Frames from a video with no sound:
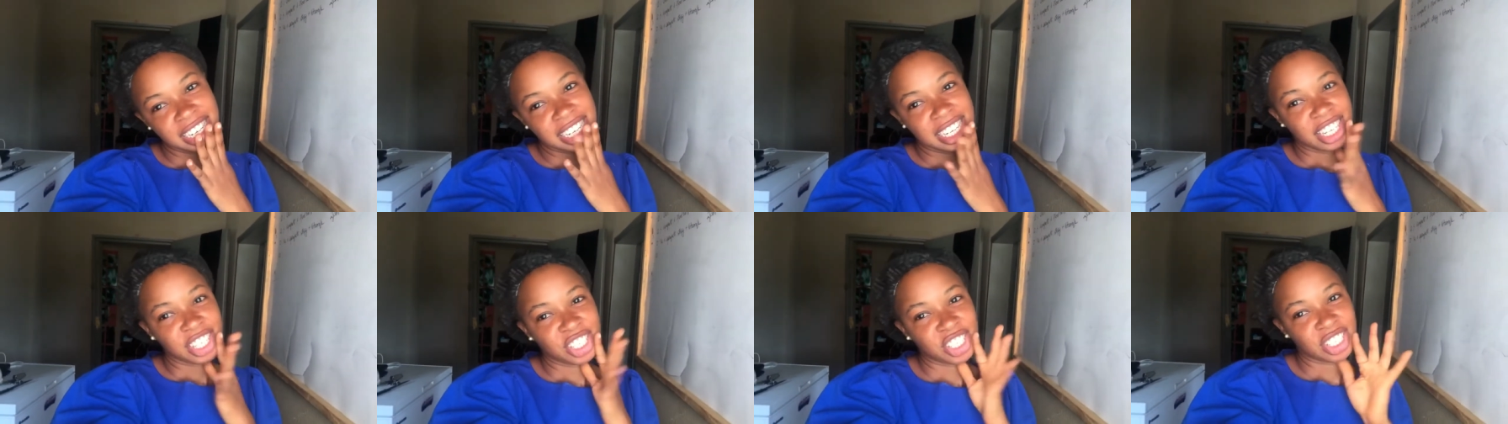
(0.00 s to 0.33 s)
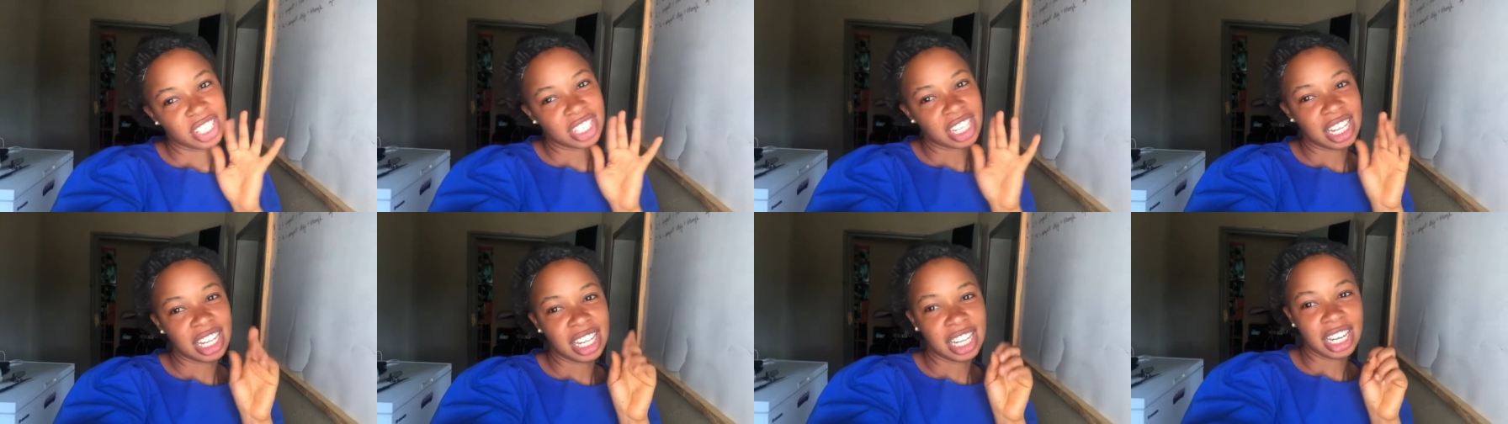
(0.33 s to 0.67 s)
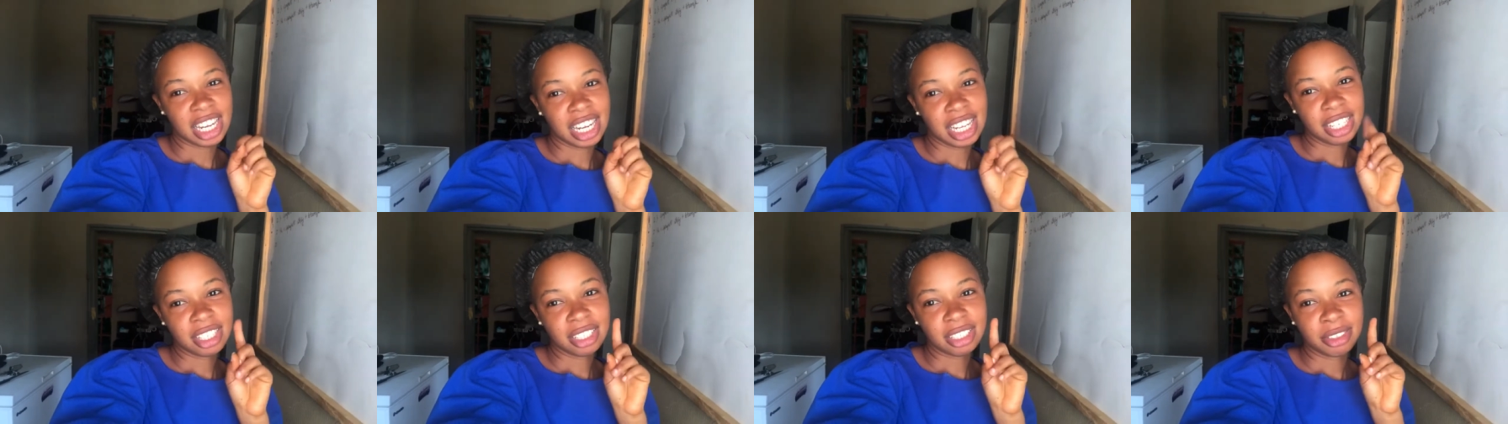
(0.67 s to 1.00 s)
just a
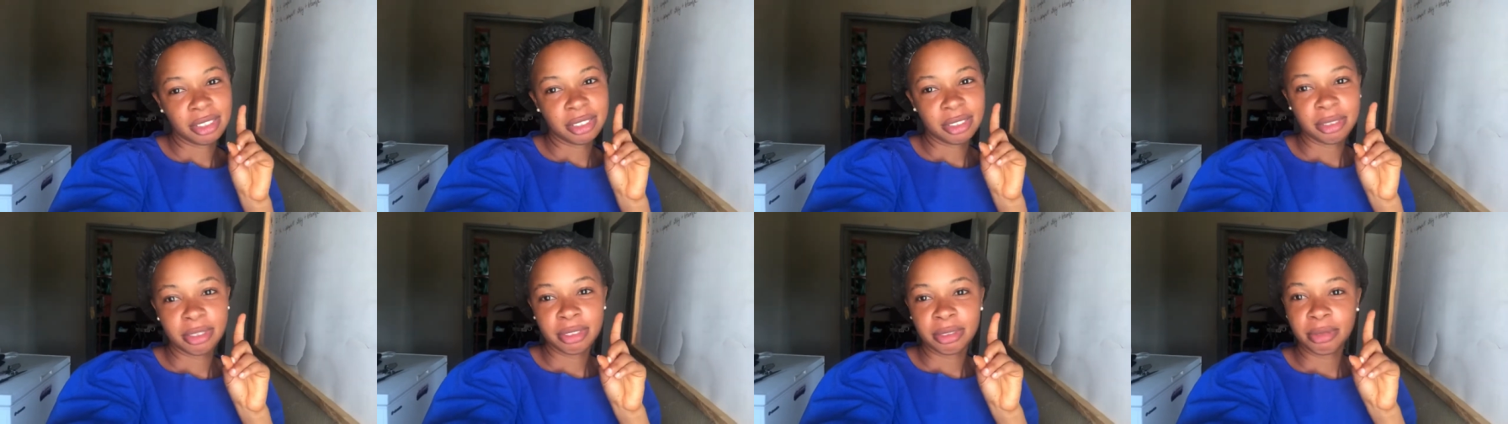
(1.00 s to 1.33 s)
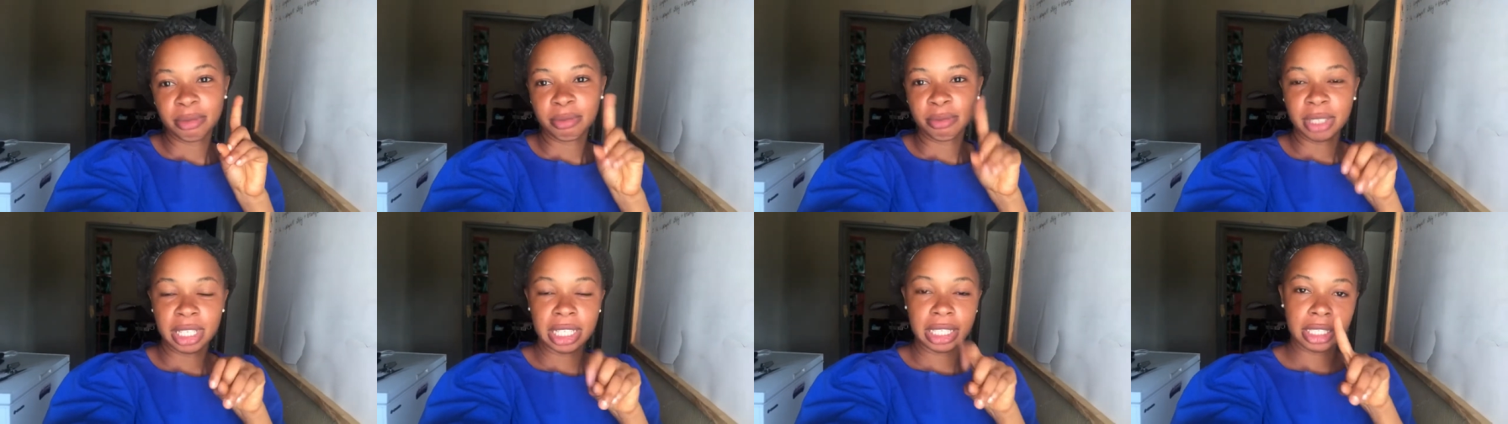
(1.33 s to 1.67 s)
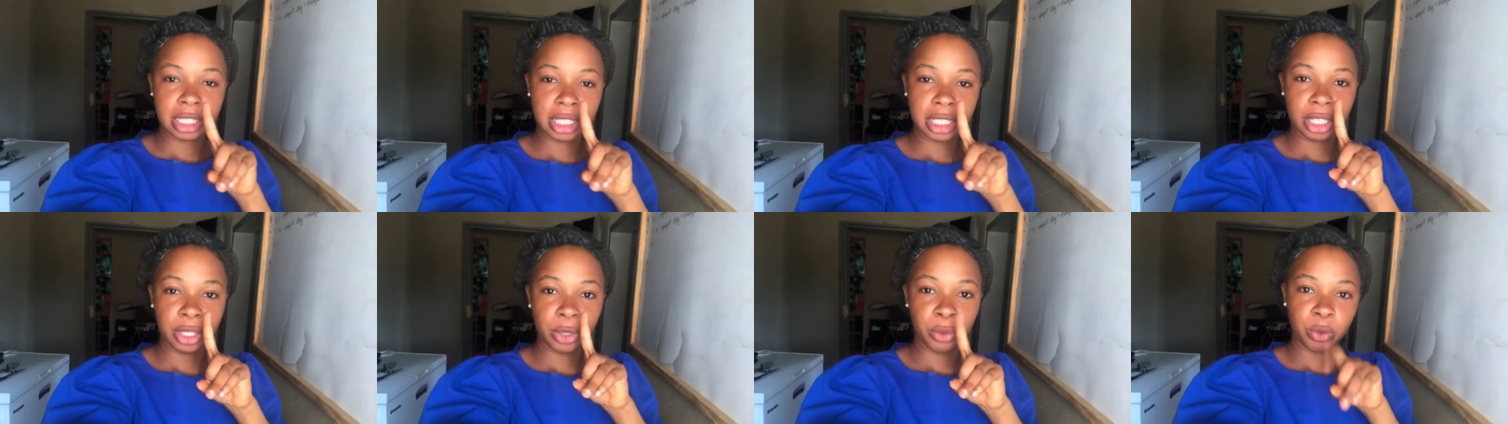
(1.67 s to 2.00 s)
little and
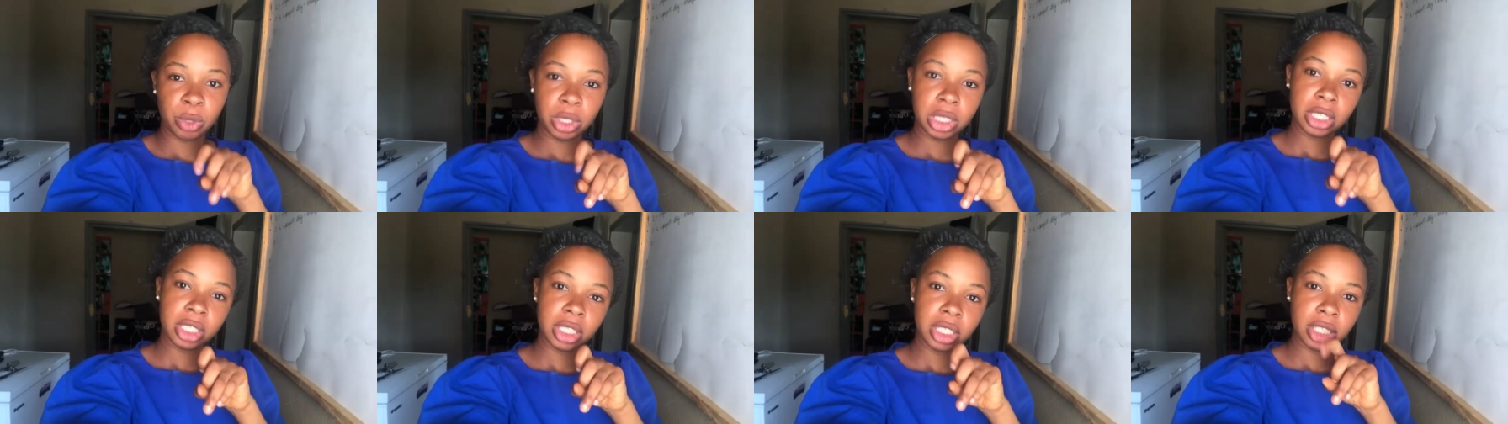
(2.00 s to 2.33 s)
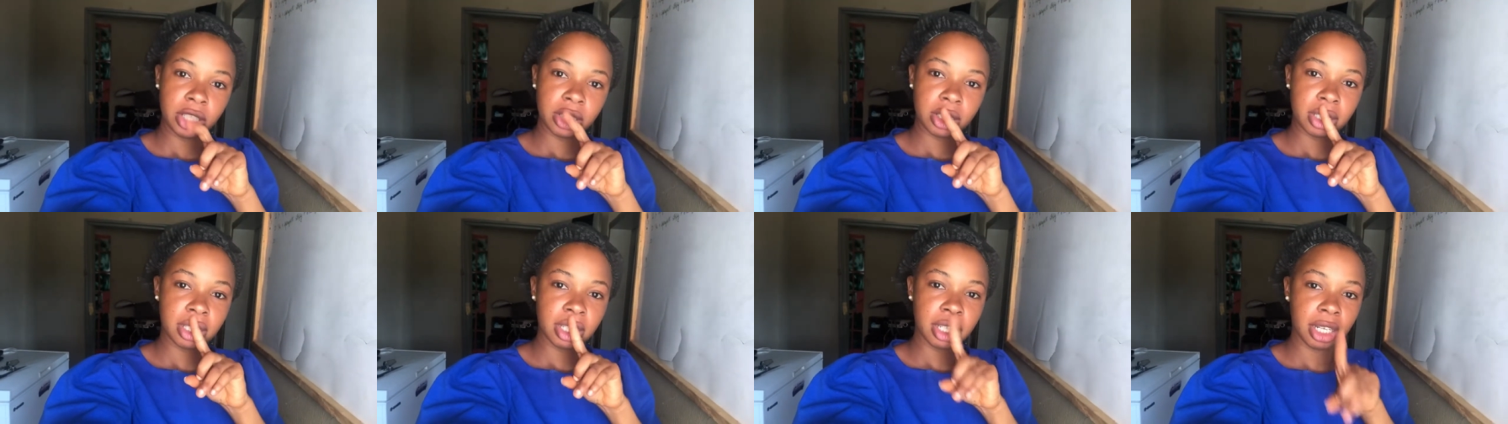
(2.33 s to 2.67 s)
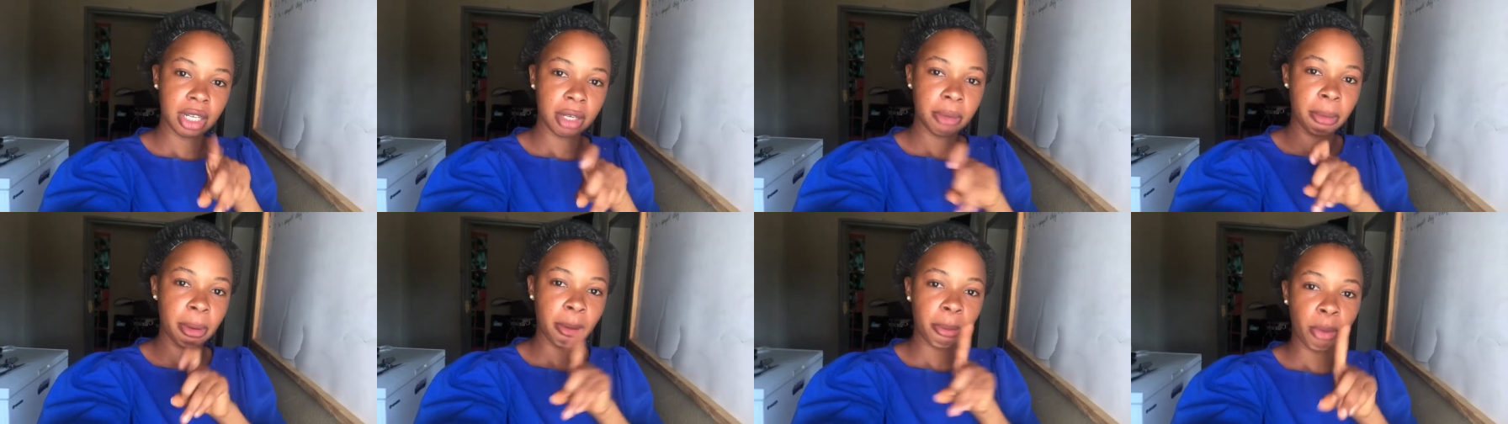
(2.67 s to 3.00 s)
see just a
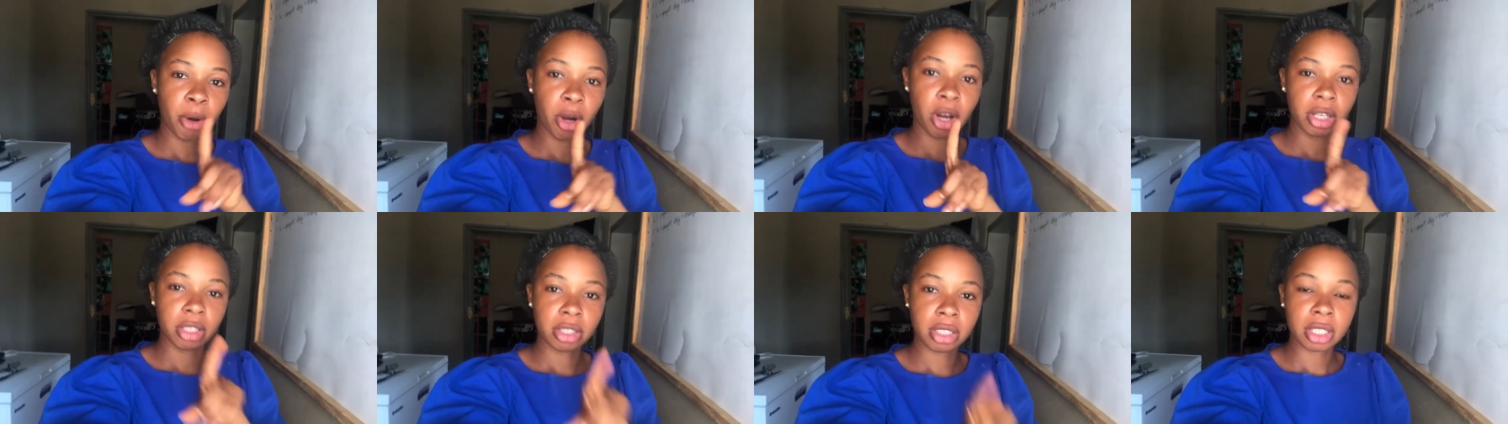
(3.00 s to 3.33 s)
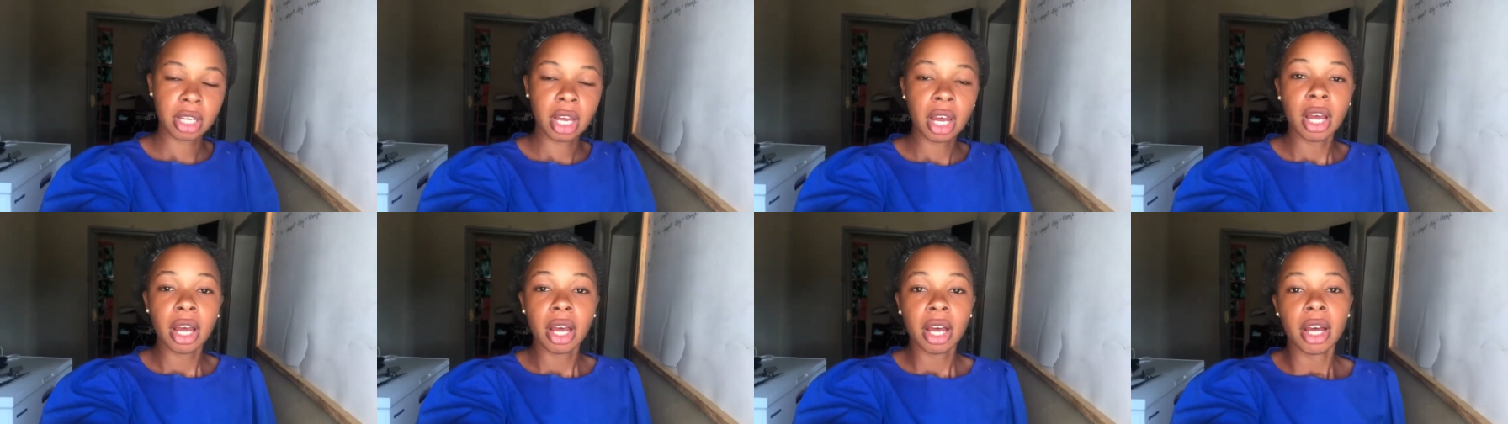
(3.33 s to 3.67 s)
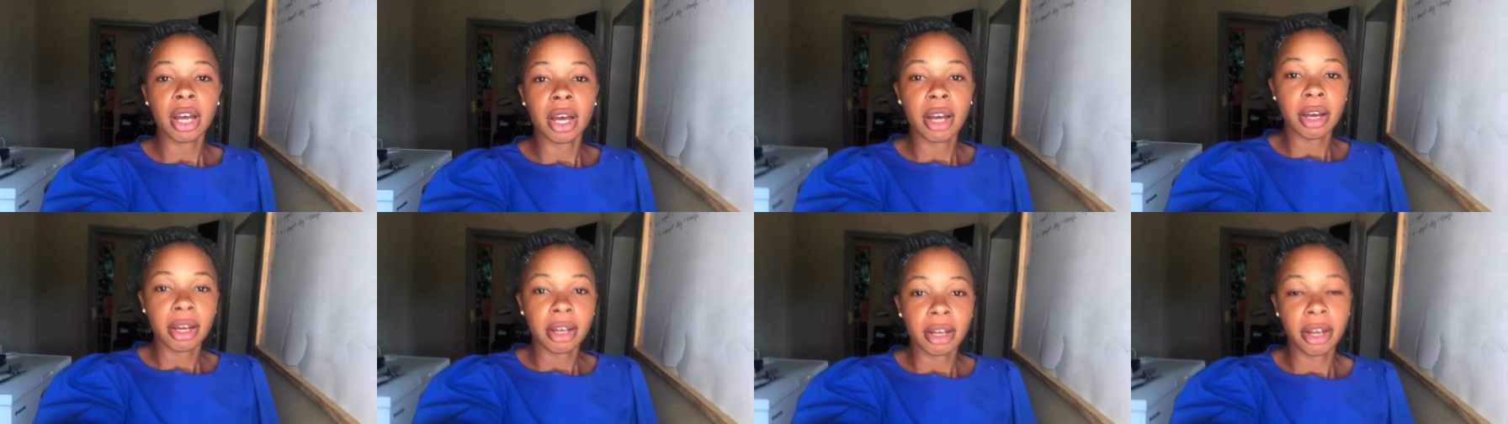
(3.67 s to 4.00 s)
little
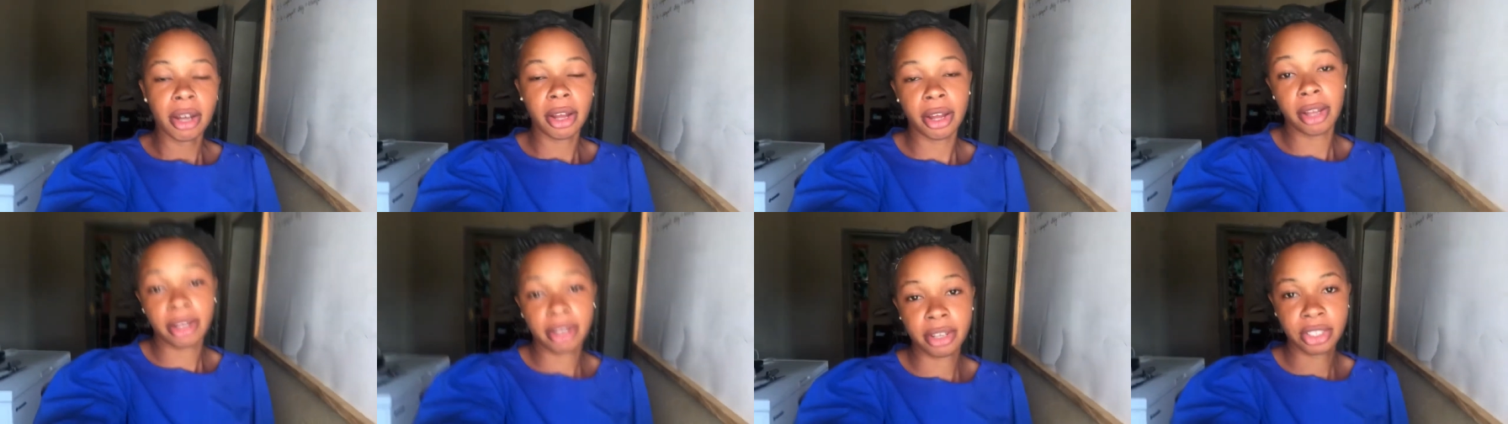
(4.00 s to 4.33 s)
part.